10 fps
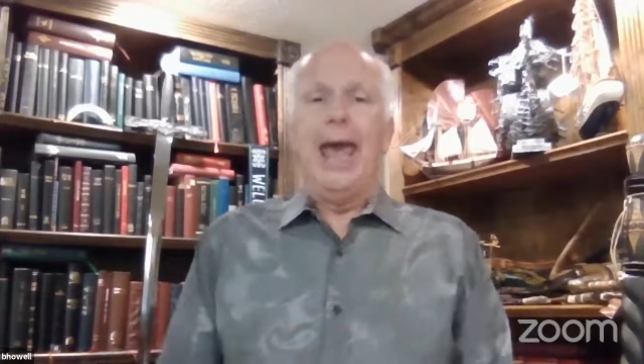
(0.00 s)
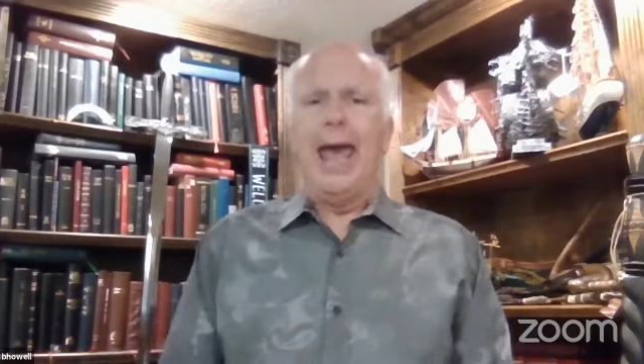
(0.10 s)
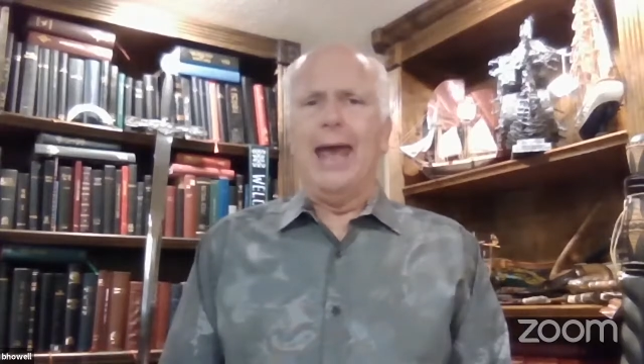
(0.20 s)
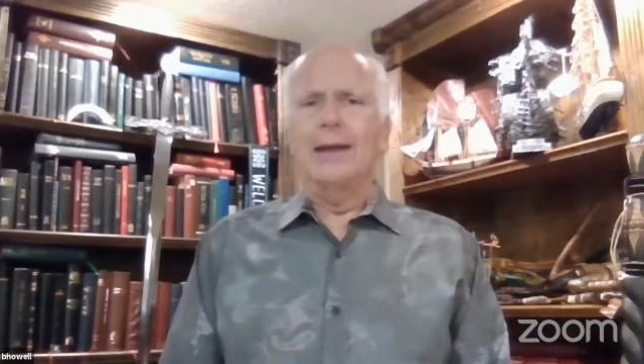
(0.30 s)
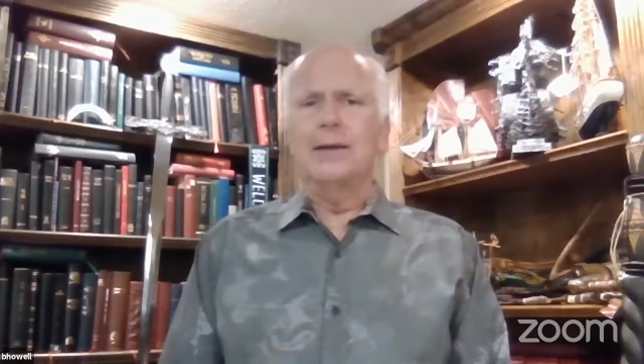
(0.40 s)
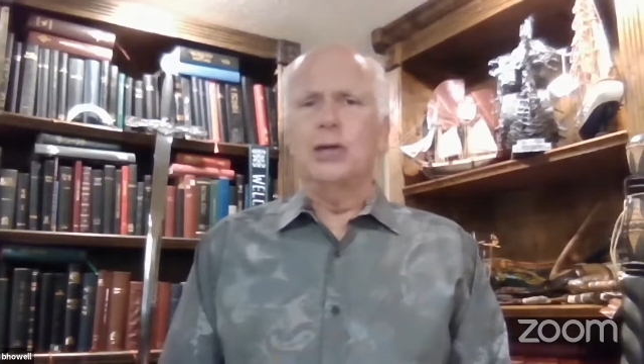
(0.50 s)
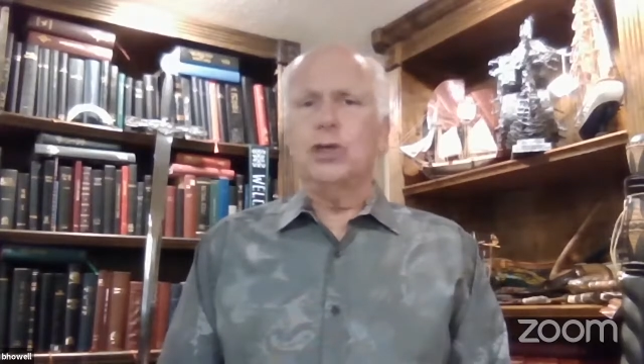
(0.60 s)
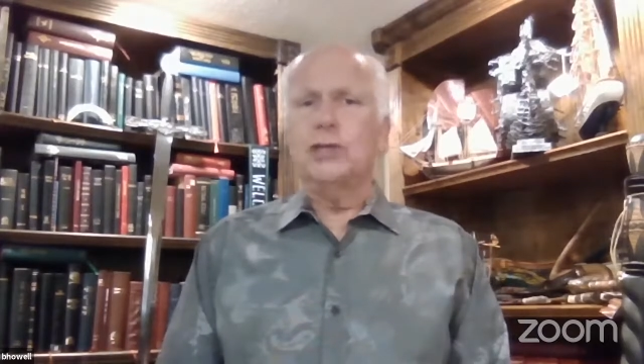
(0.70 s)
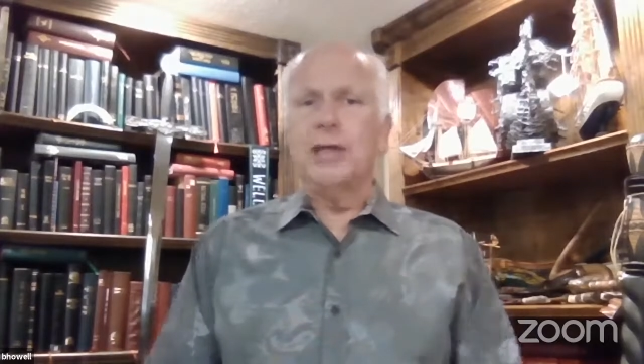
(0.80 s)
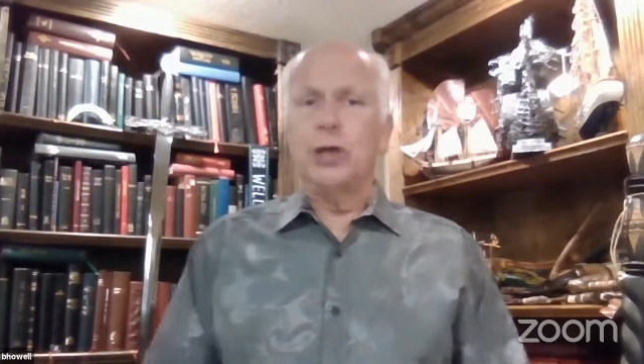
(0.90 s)
and
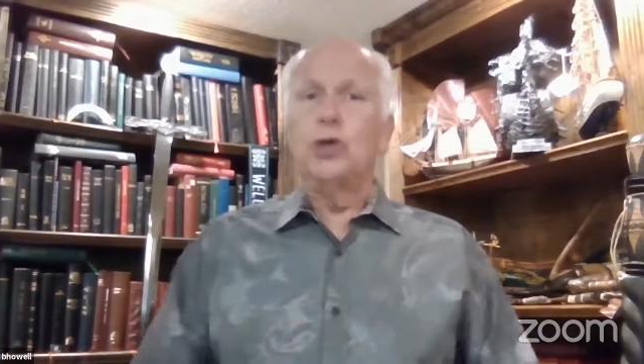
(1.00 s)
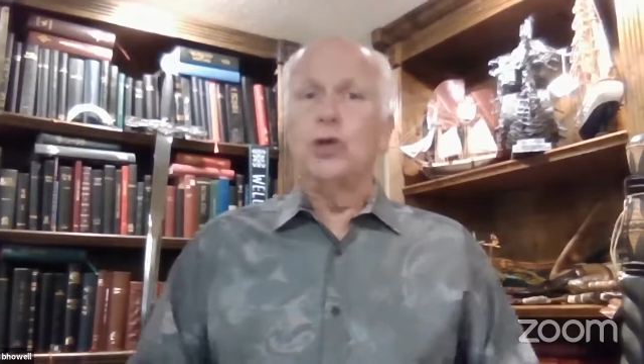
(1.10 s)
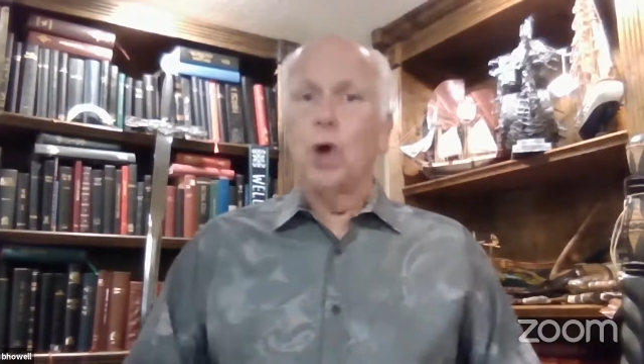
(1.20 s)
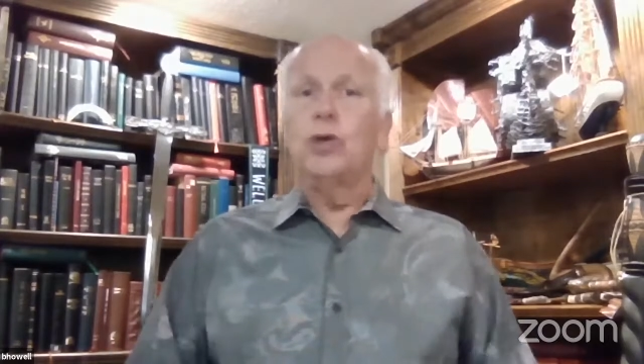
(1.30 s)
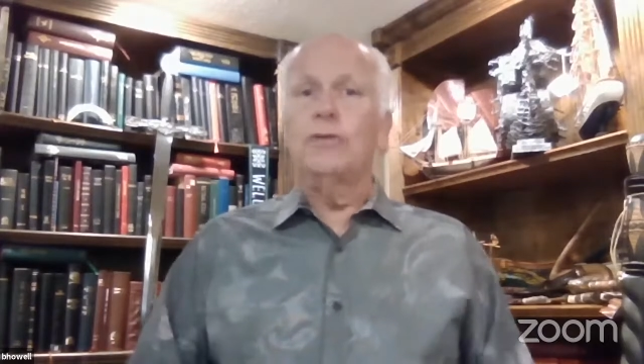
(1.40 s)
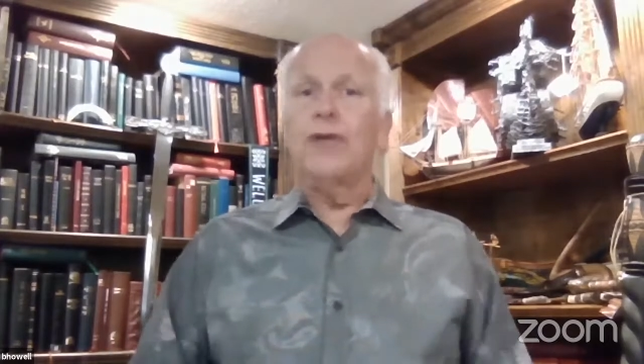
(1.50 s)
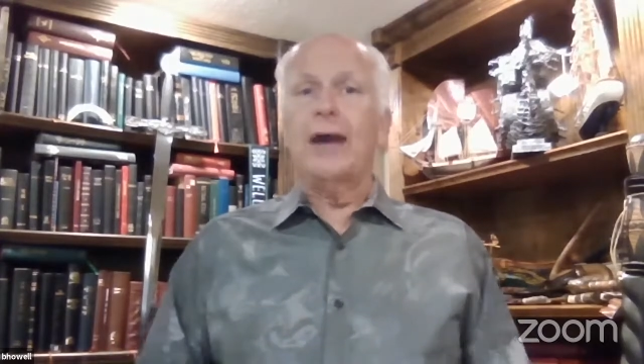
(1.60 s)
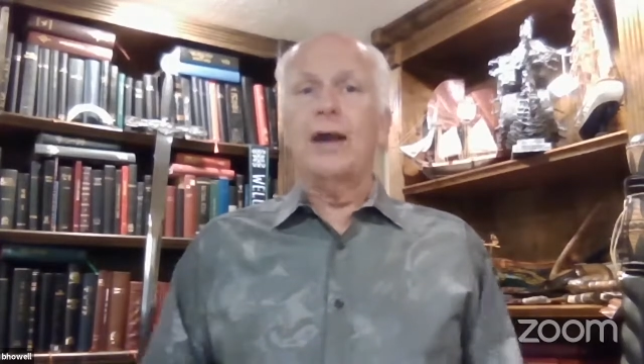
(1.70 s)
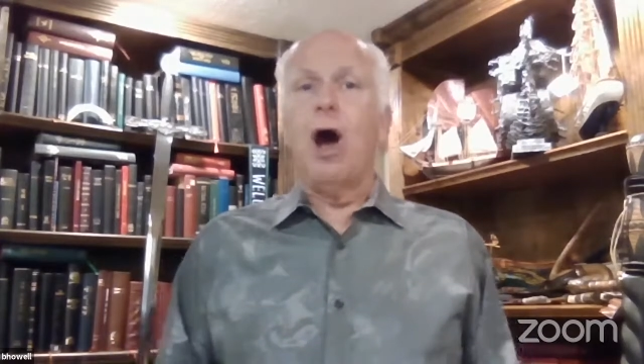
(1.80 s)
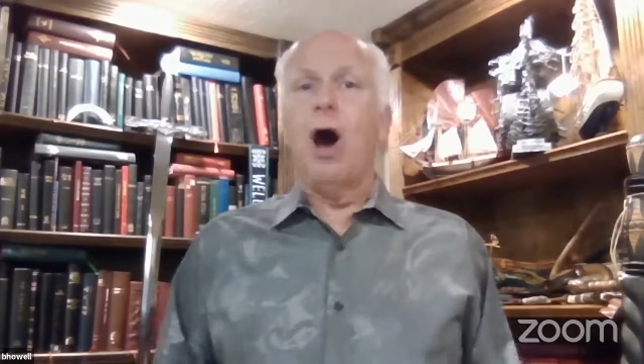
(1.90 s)
she said, "You know, you've
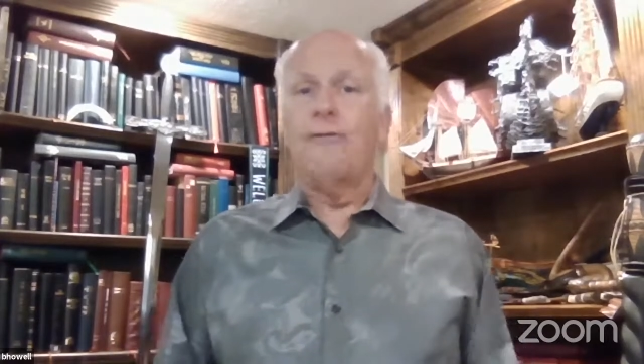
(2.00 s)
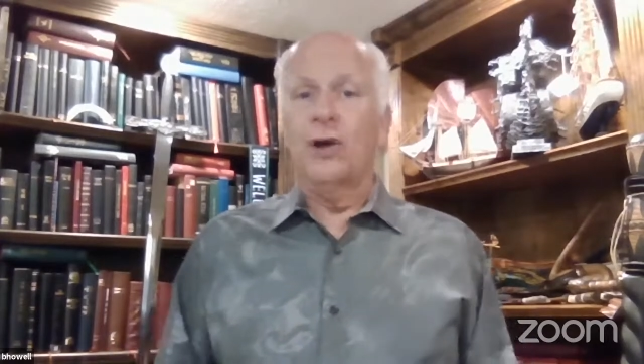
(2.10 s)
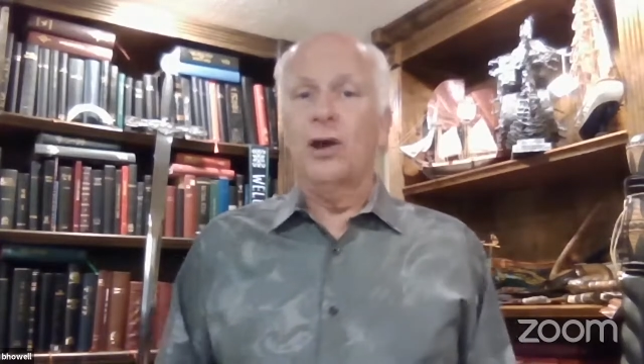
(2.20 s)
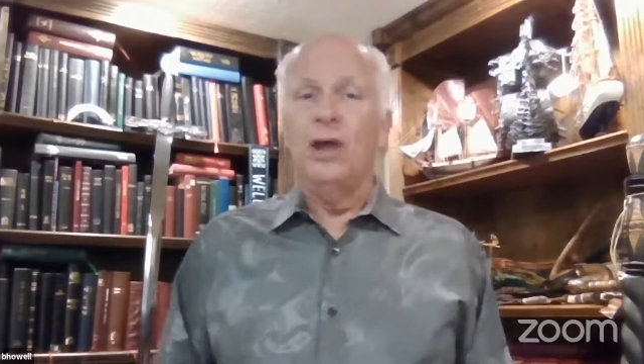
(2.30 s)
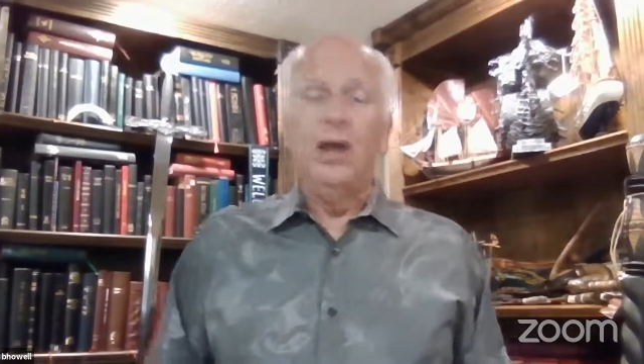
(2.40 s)
got an offer,"